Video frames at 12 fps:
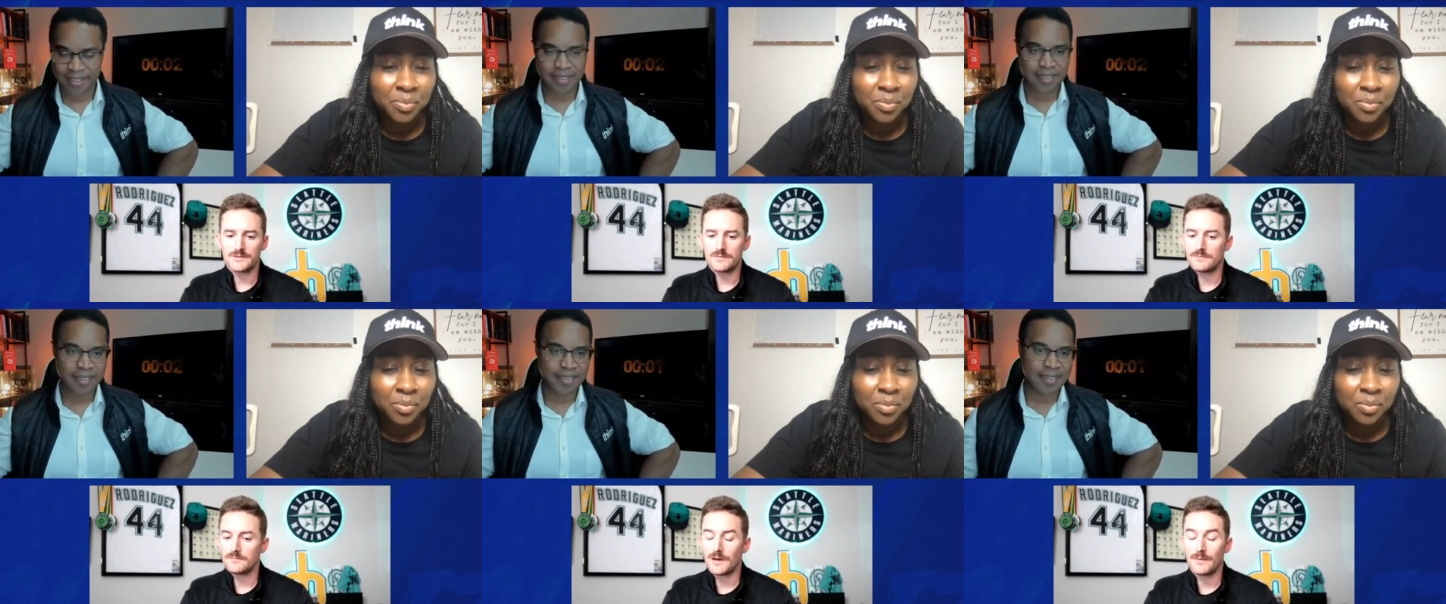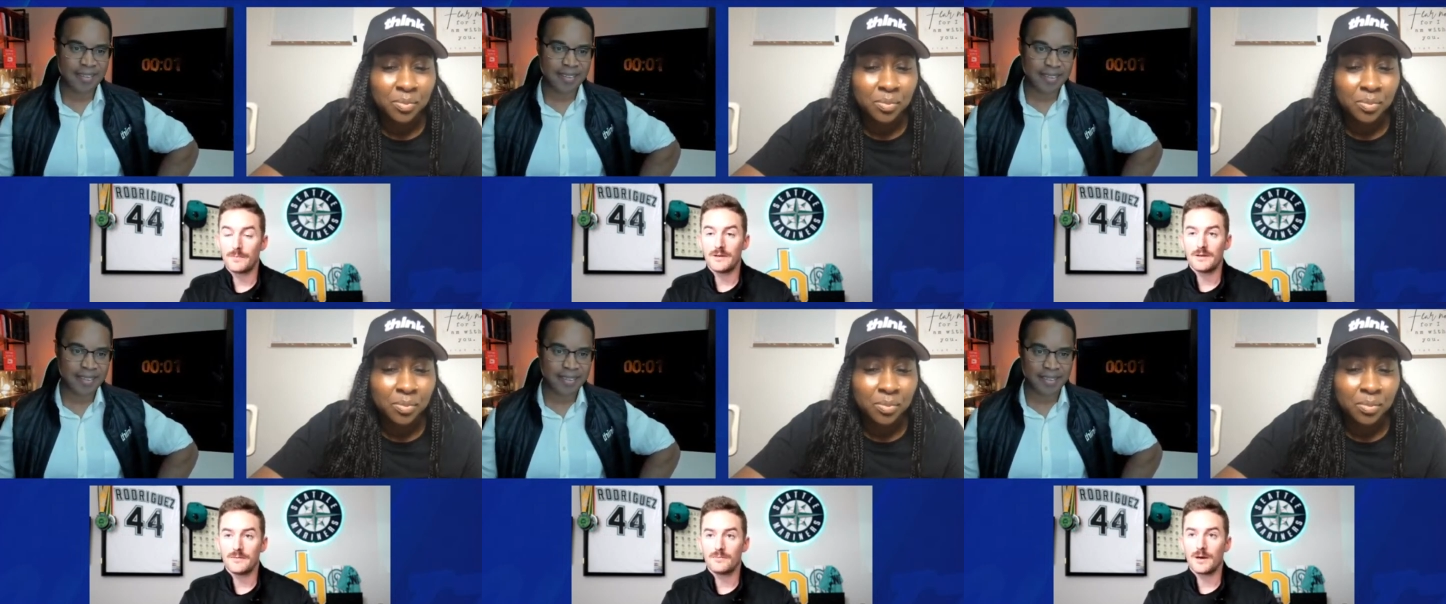Speaker 1: might
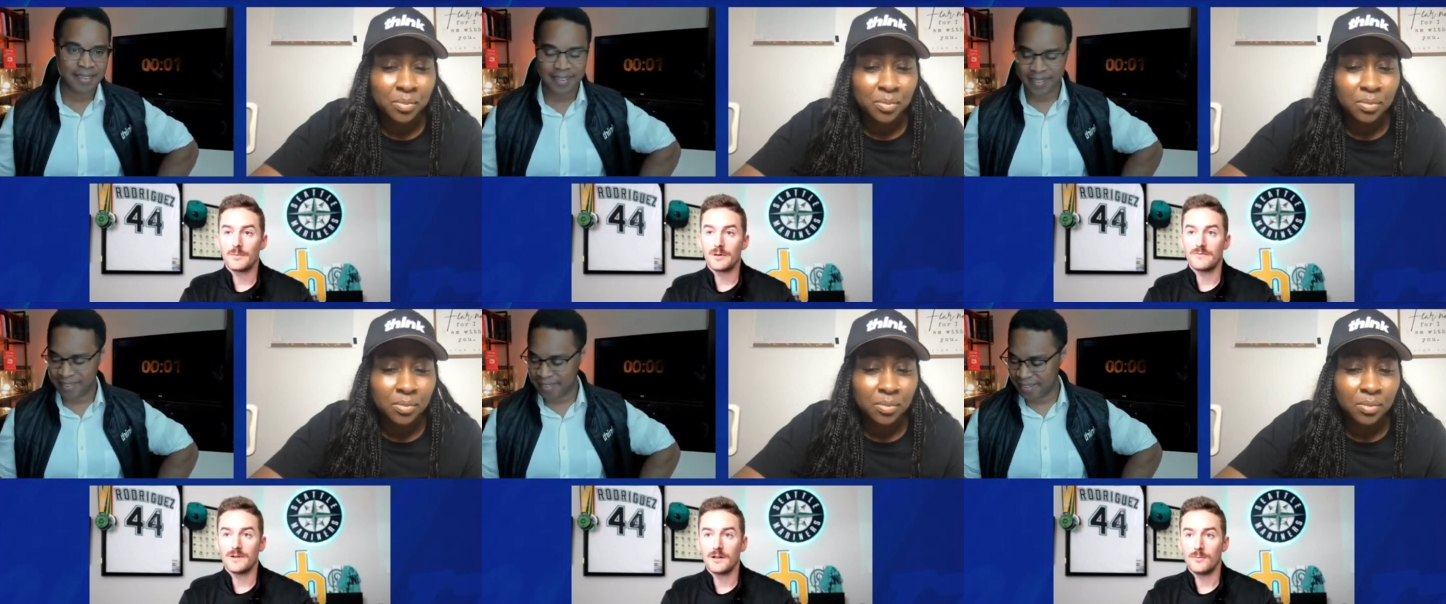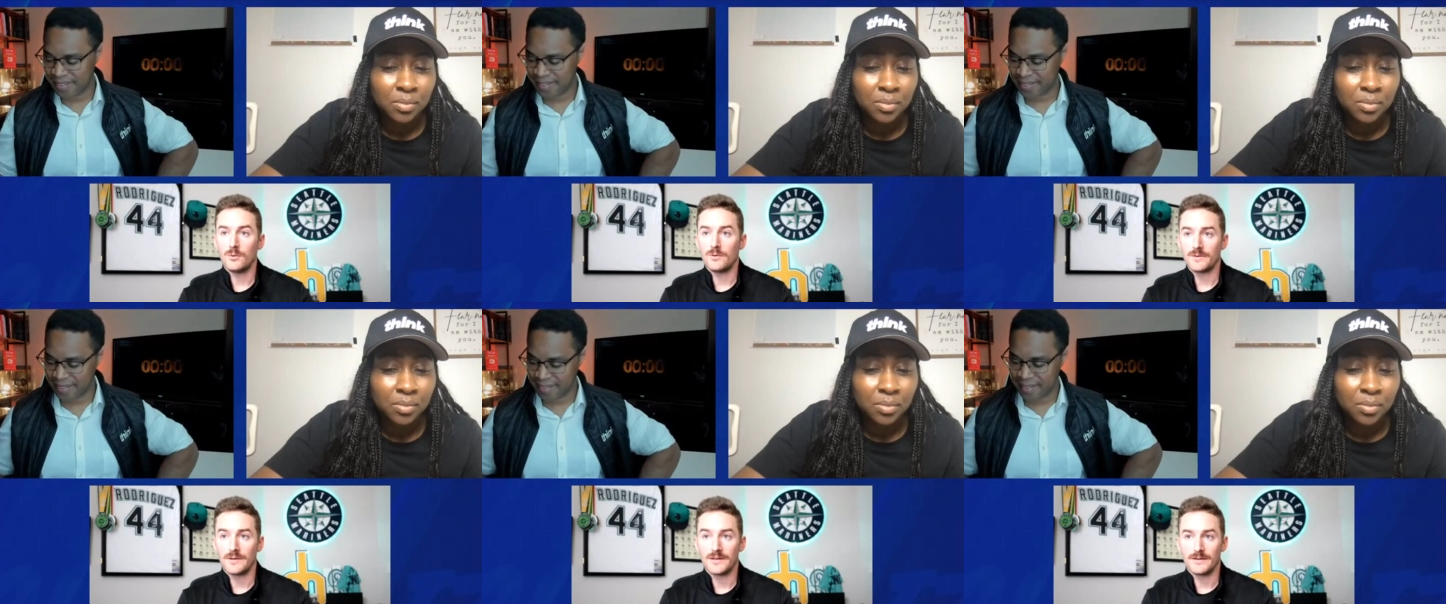be might be available,
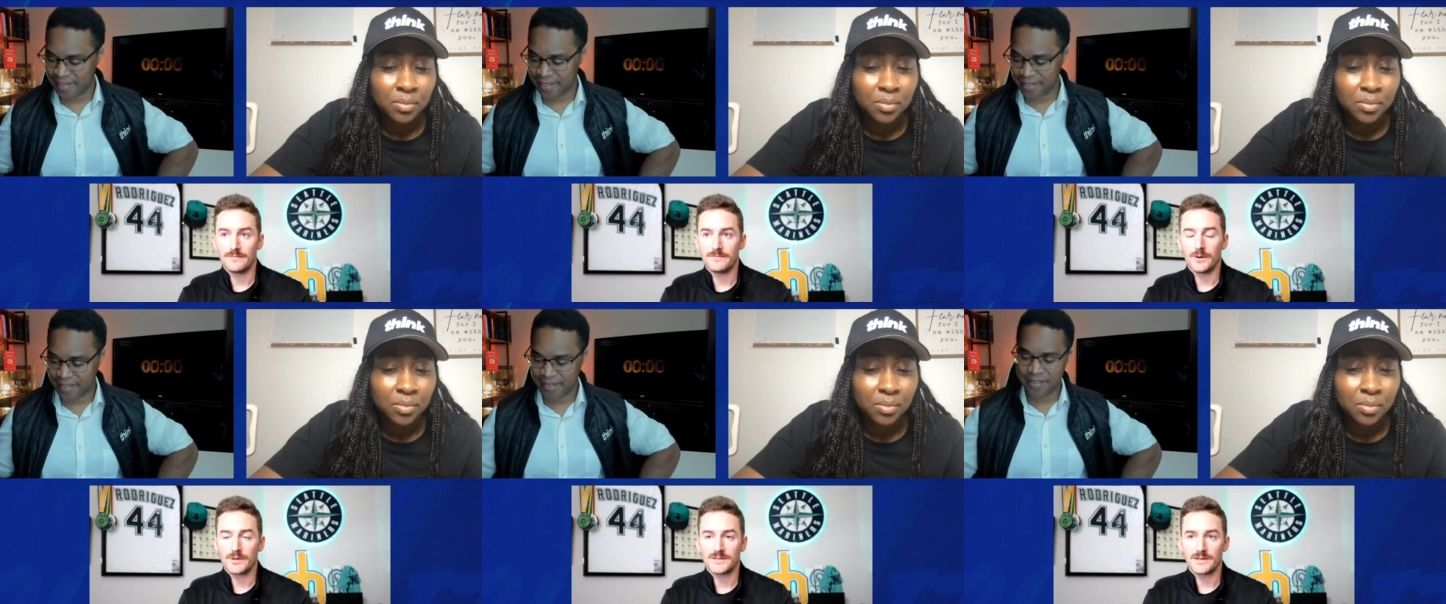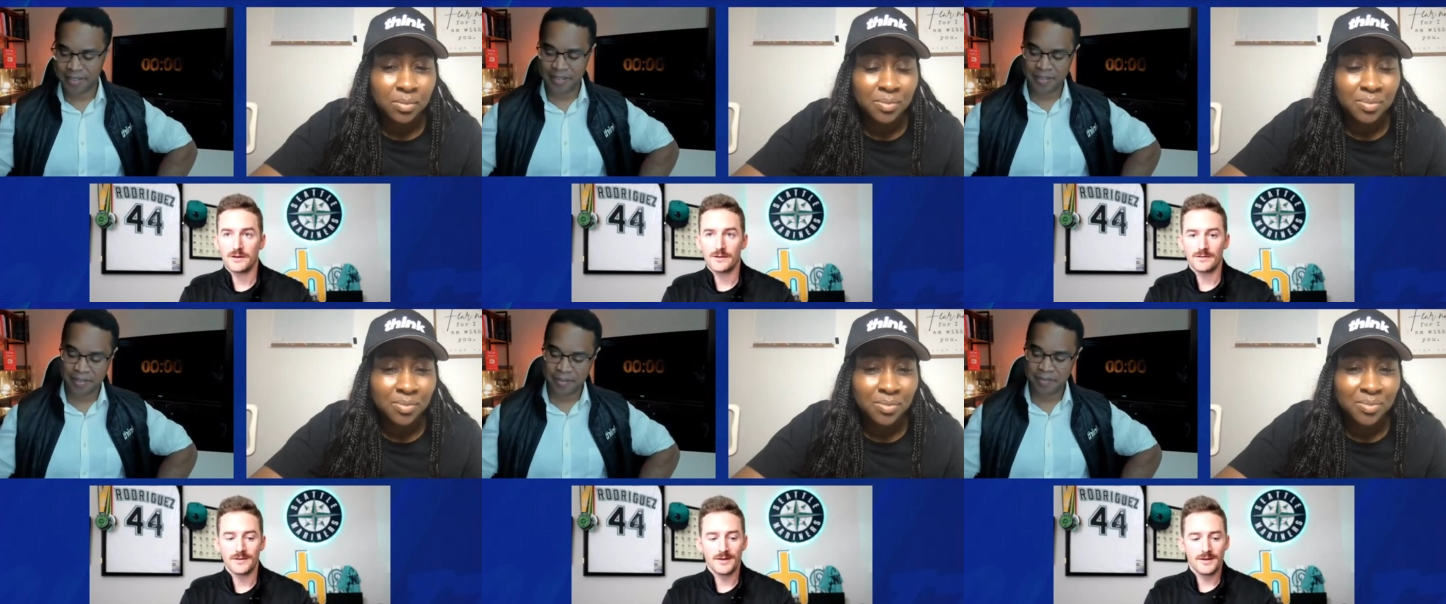and then focusing on
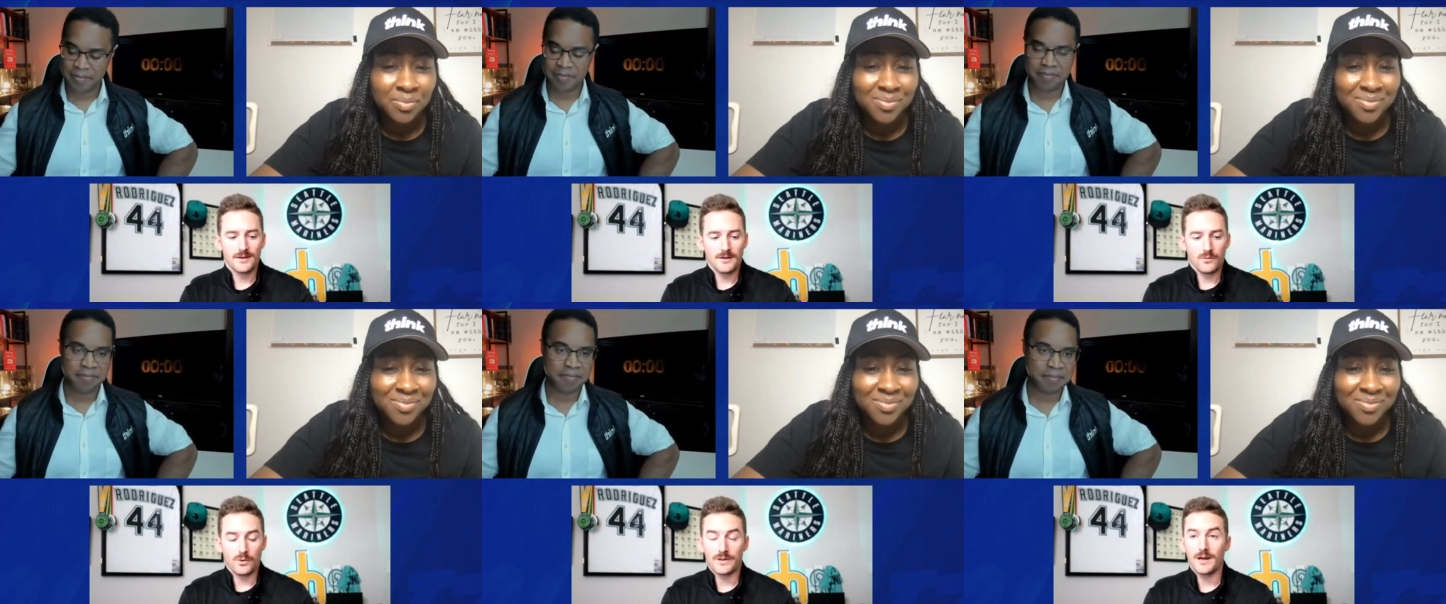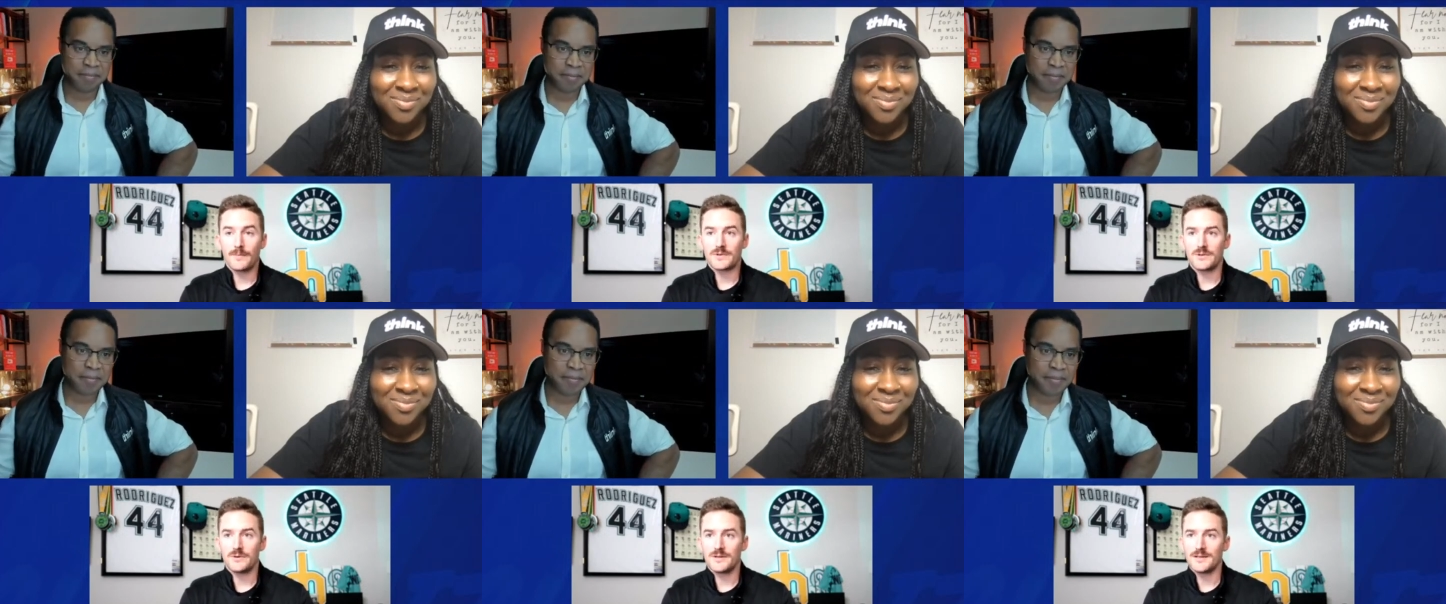where the
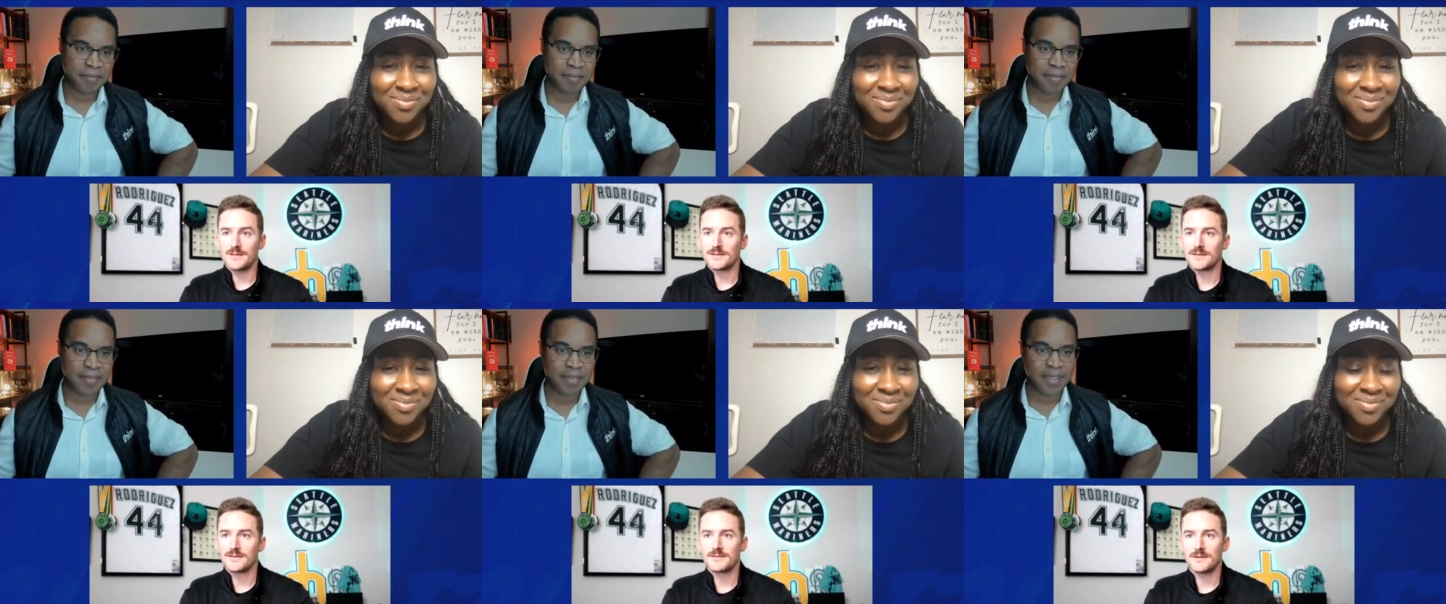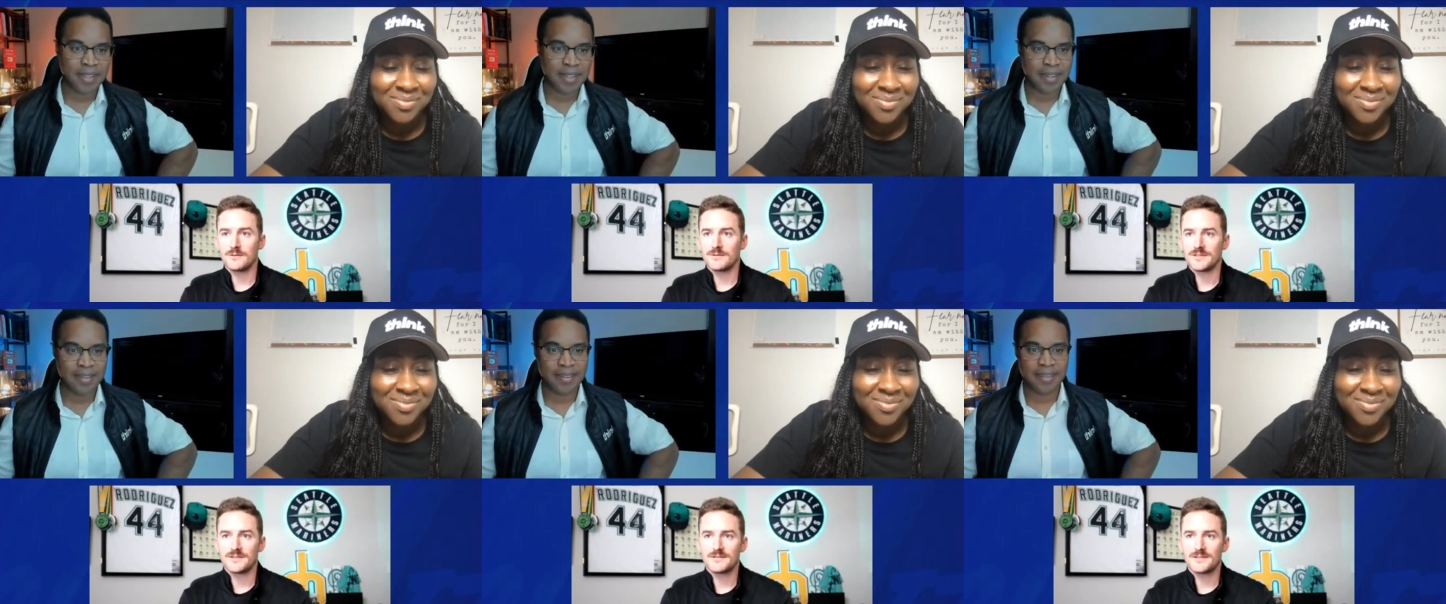opportunity is. So
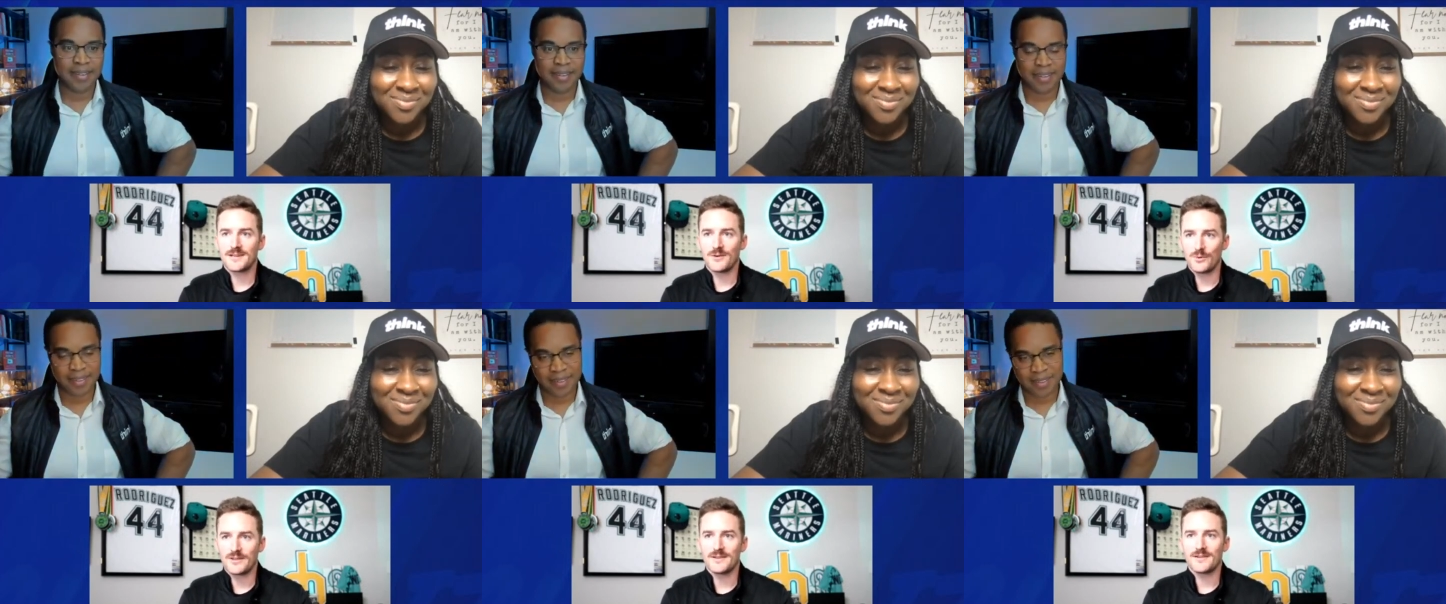just sticking with it.